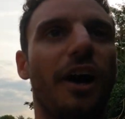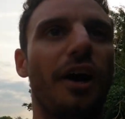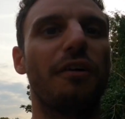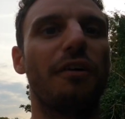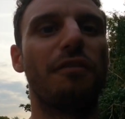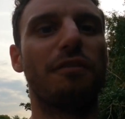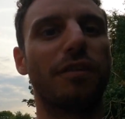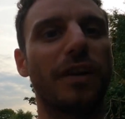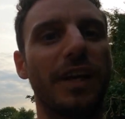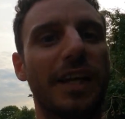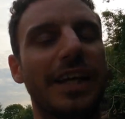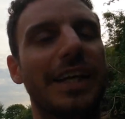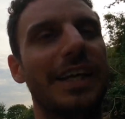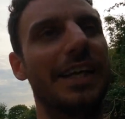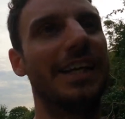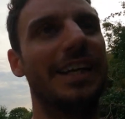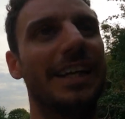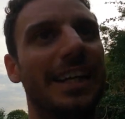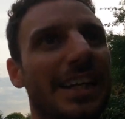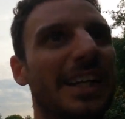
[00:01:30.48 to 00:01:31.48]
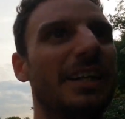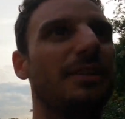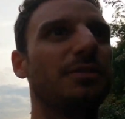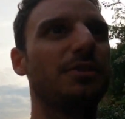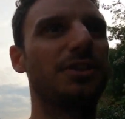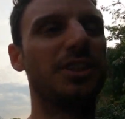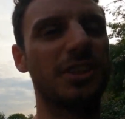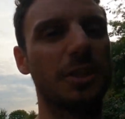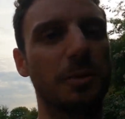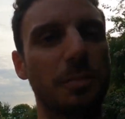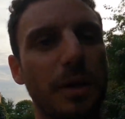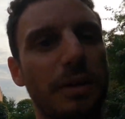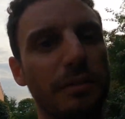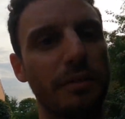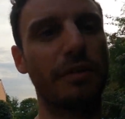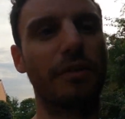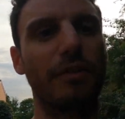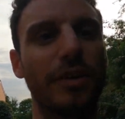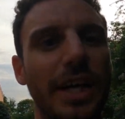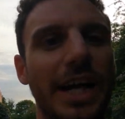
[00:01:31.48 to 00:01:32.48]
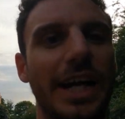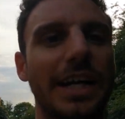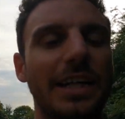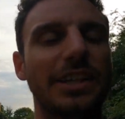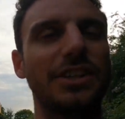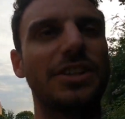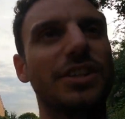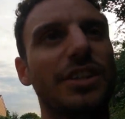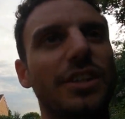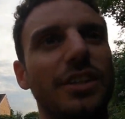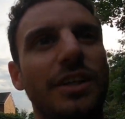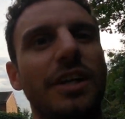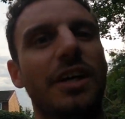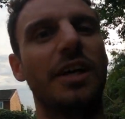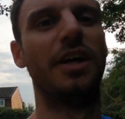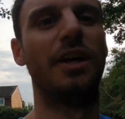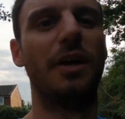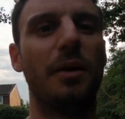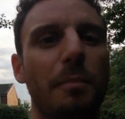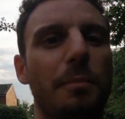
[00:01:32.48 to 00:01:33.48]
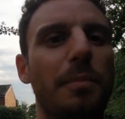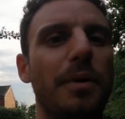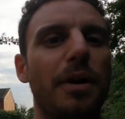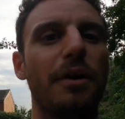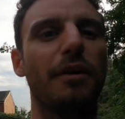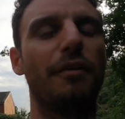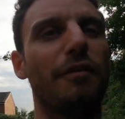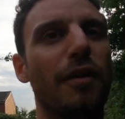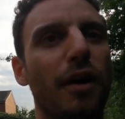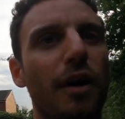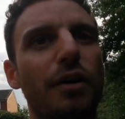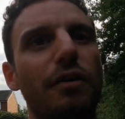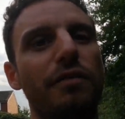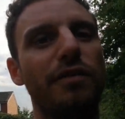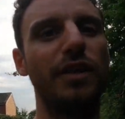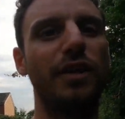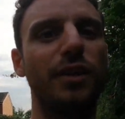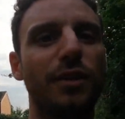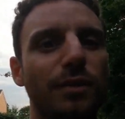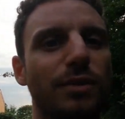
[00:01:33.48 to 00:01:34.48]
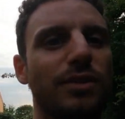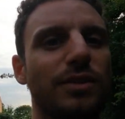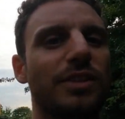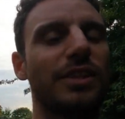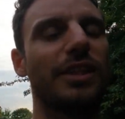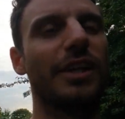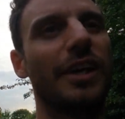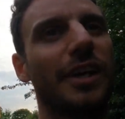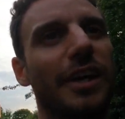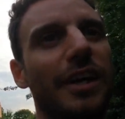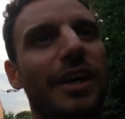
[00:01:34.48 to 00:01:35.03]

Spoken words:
hopefully it was just a bit of a reaction, bit of overuse,